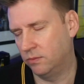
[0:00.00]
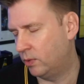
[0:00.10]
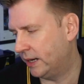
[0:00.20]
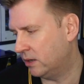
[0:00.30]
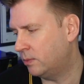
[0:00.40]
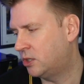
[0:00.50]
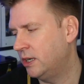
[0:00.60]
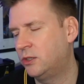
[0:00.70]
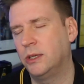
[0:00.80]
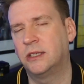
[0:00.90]
We had an
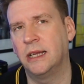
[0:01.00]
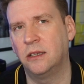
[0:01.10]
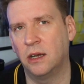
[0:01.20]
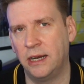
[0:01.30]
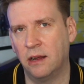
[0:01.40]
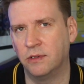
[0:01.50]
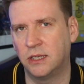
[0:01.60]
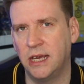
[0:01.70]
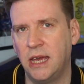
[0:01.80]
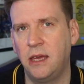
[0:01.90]
opportunity to extend our lead over
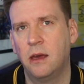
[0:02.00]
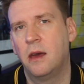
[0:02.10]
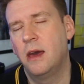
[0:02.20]
City,